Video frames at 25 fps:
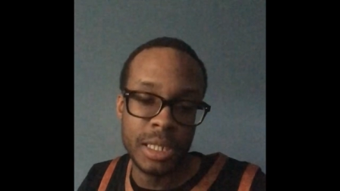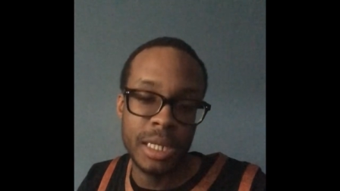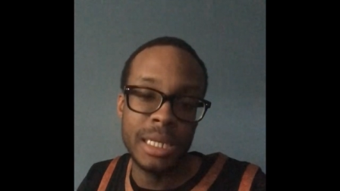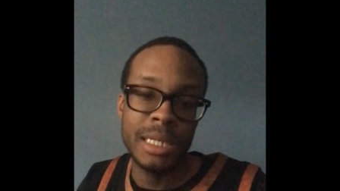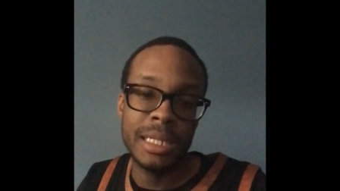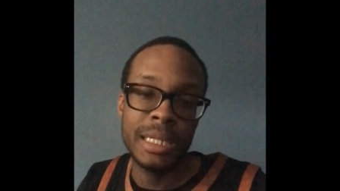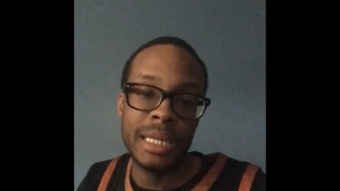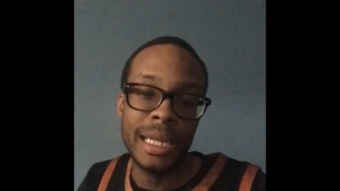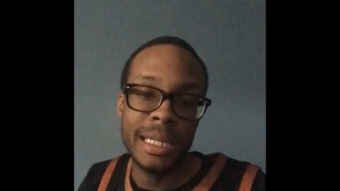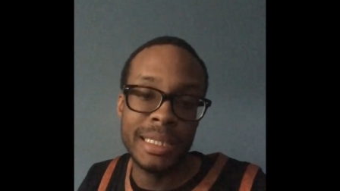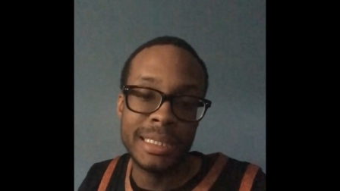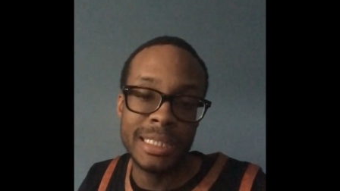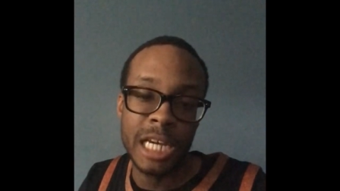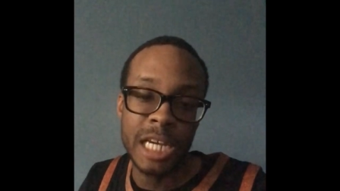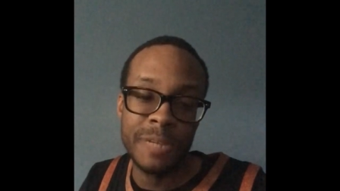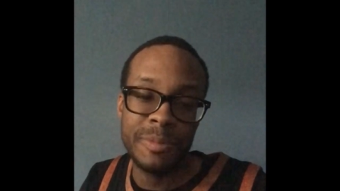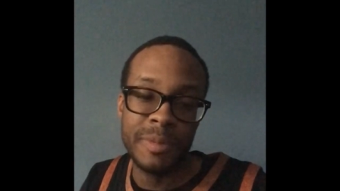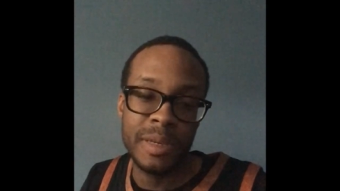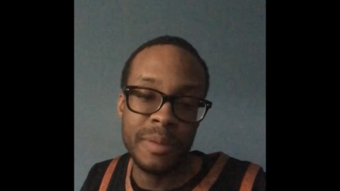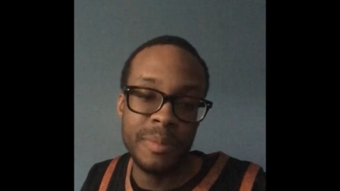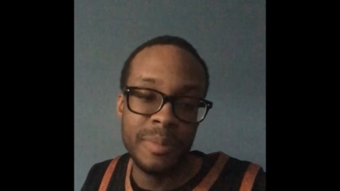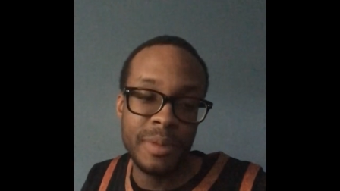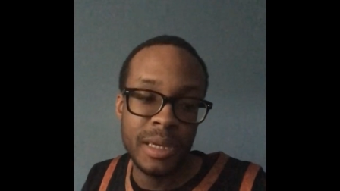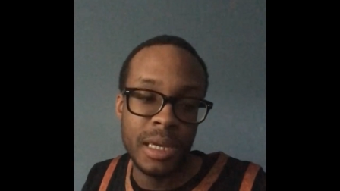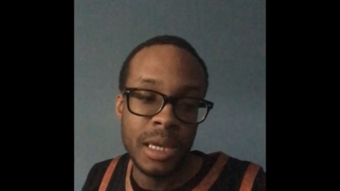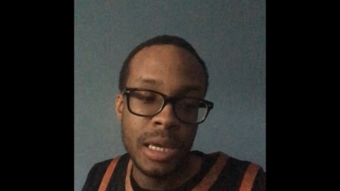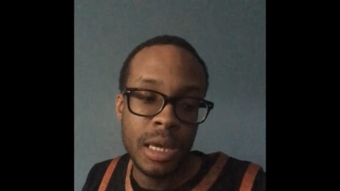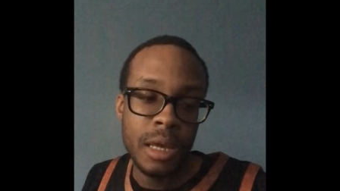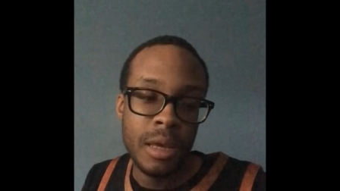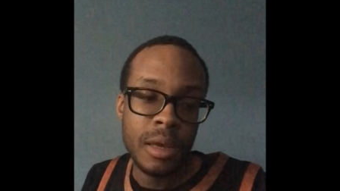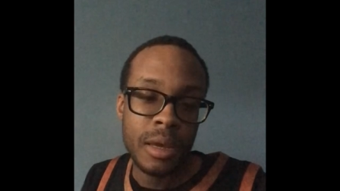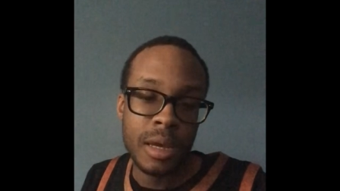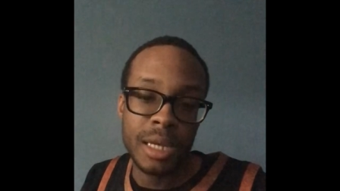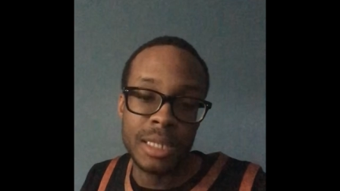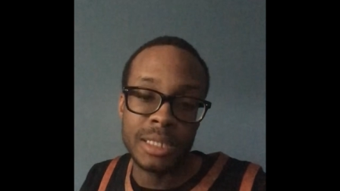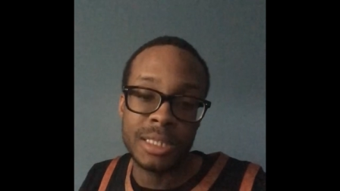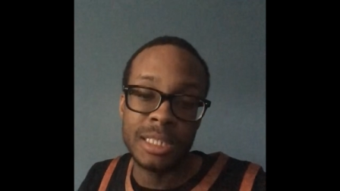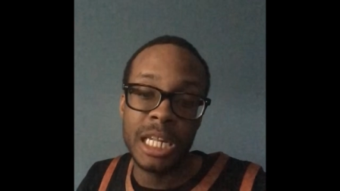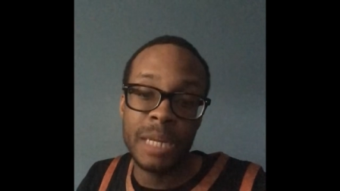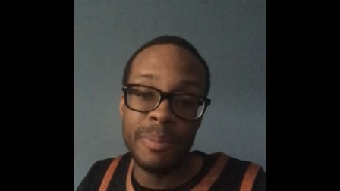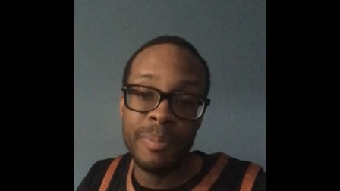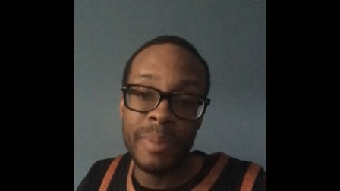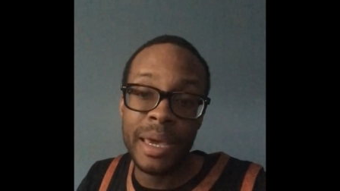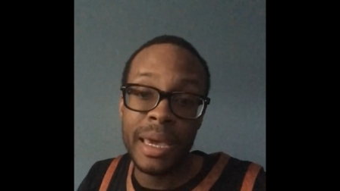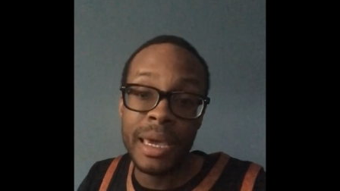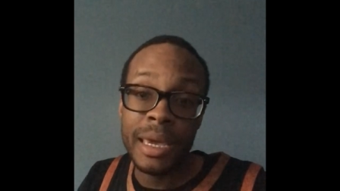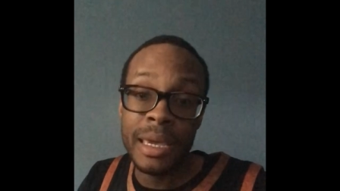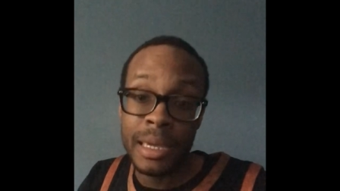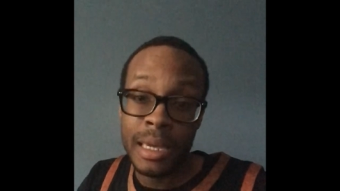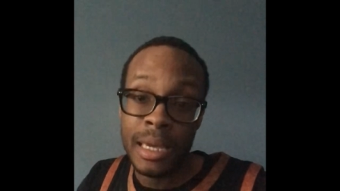It tells me, because Sadiq
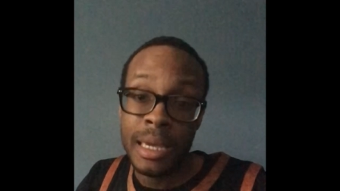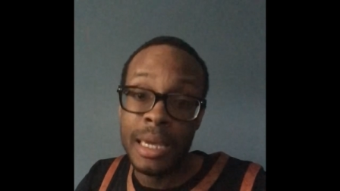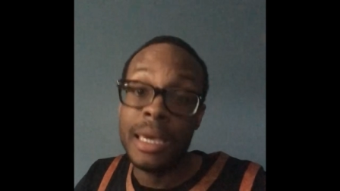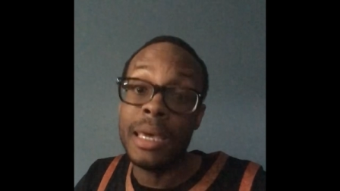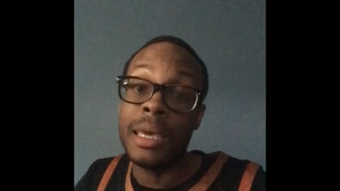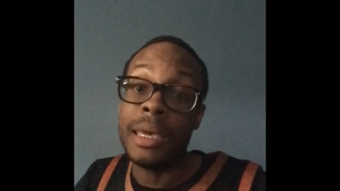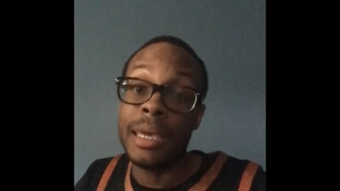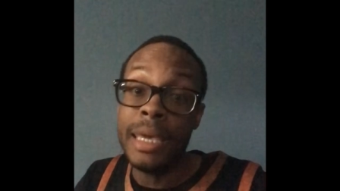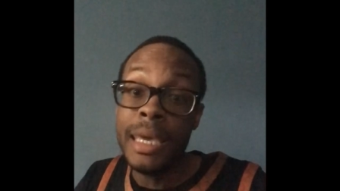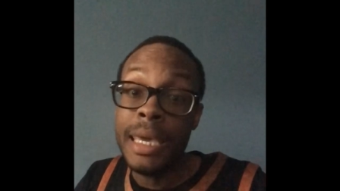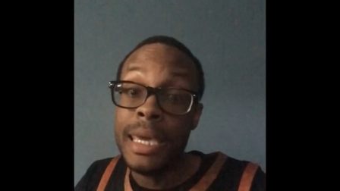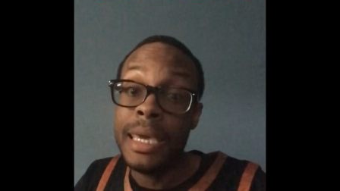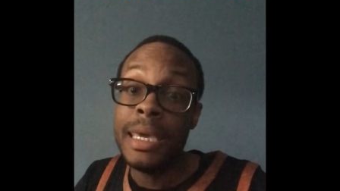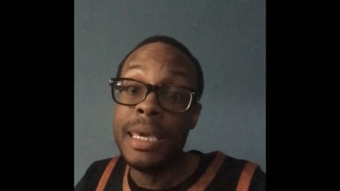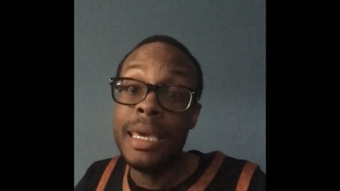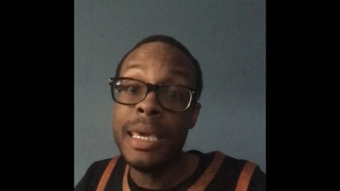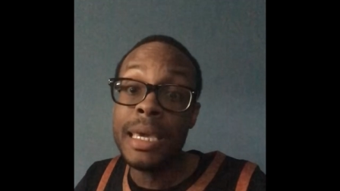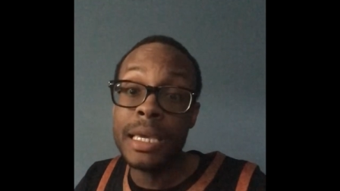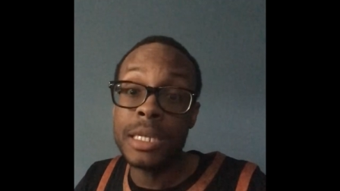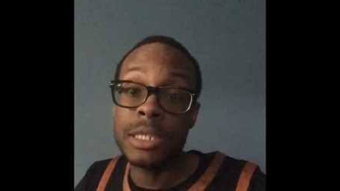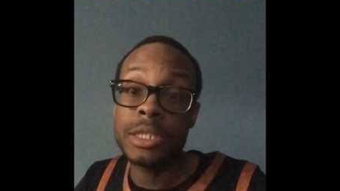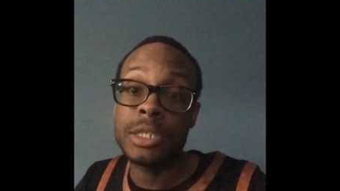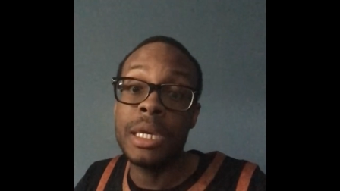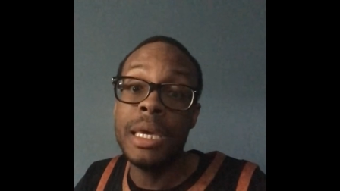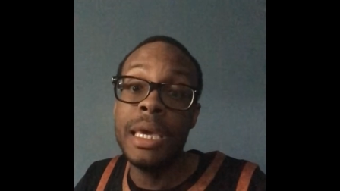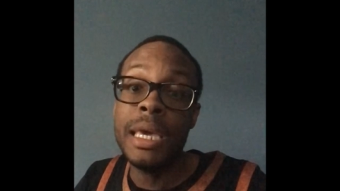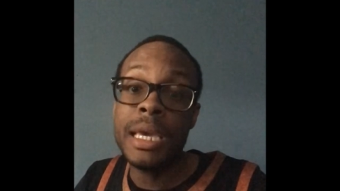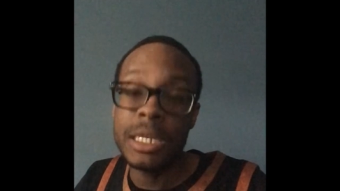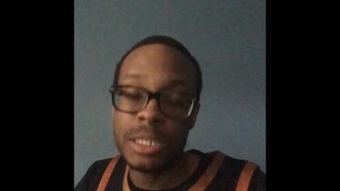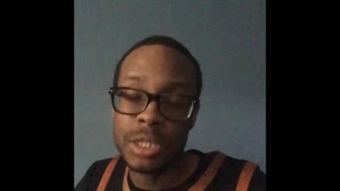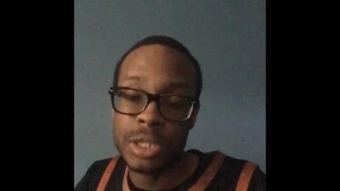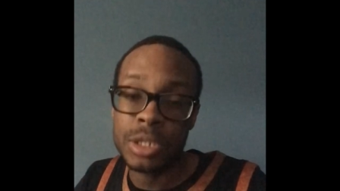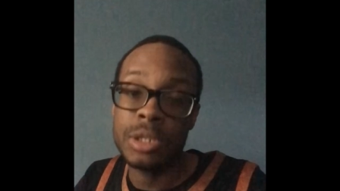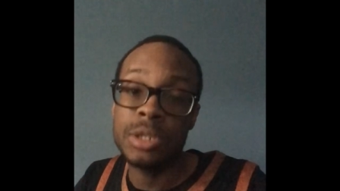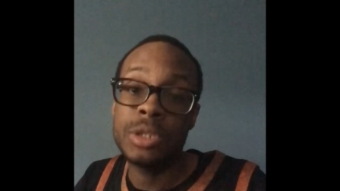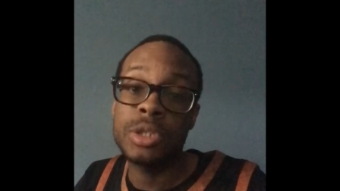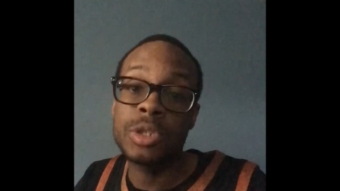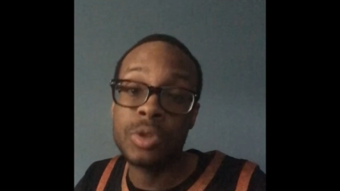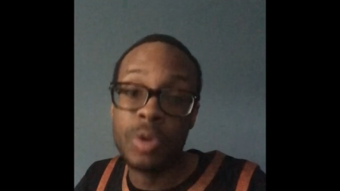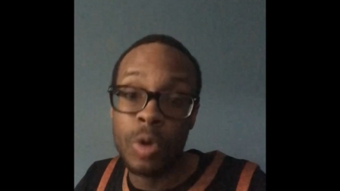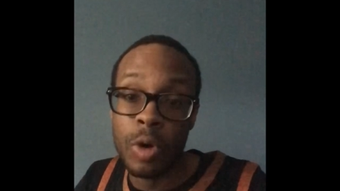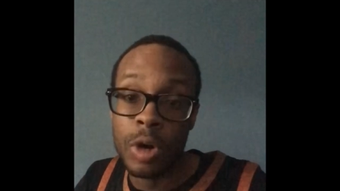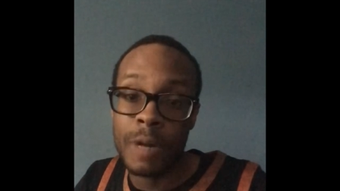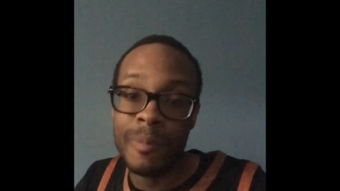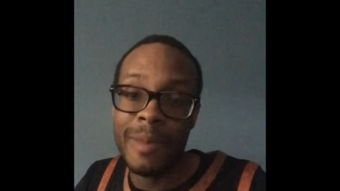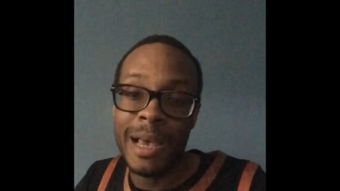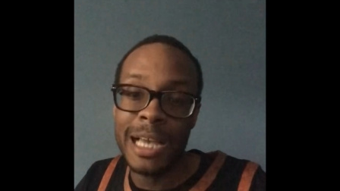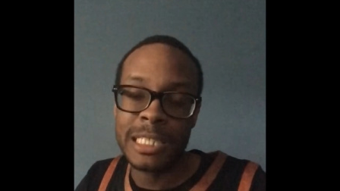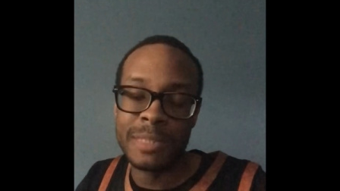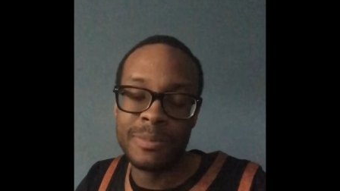Bey, he can score
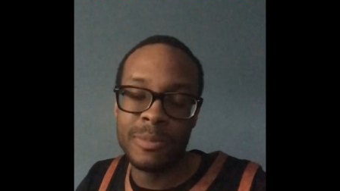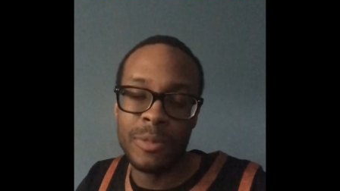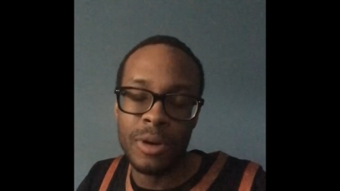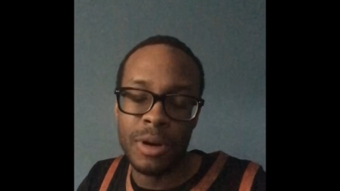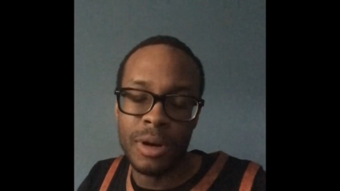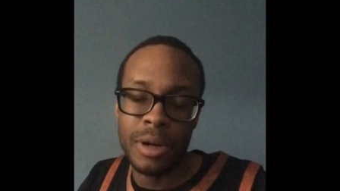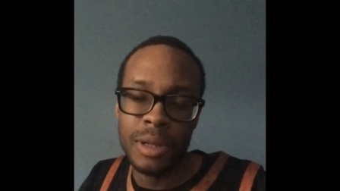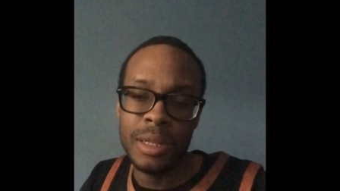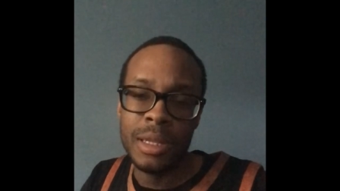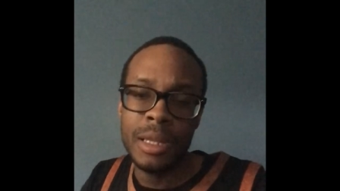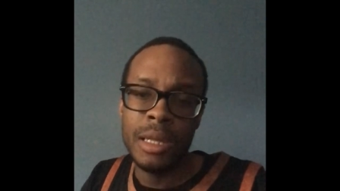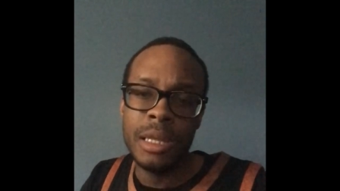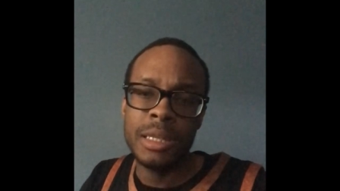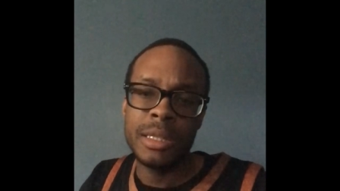the basketball.